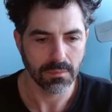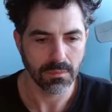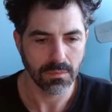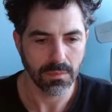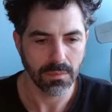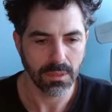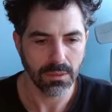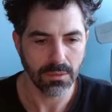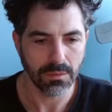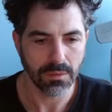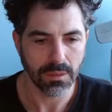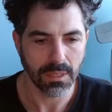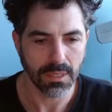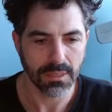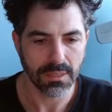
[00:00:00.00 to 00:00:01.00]
We do
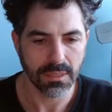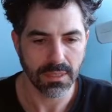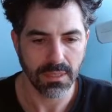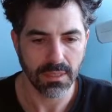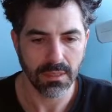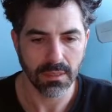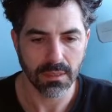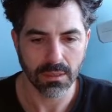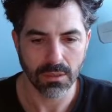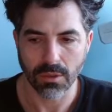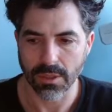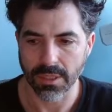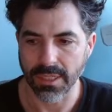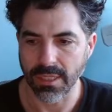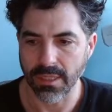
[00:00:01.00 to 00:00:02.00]
not see a
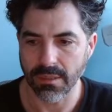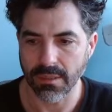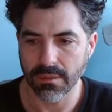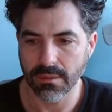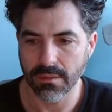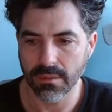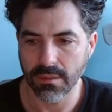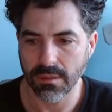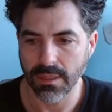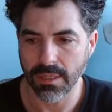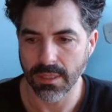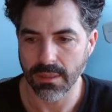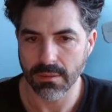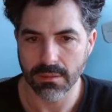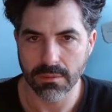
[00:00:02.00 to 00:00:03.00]
corgi.
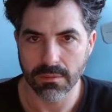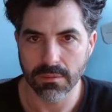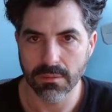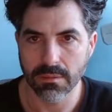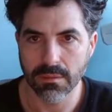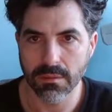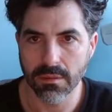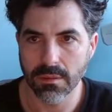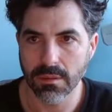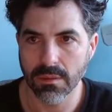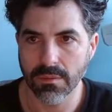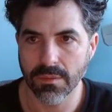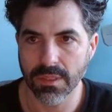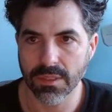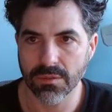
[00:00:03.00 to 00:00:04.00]
Yeah,
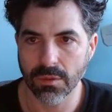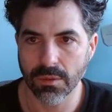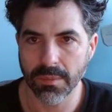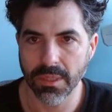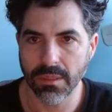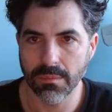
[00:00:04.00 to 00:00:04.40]
fix for me.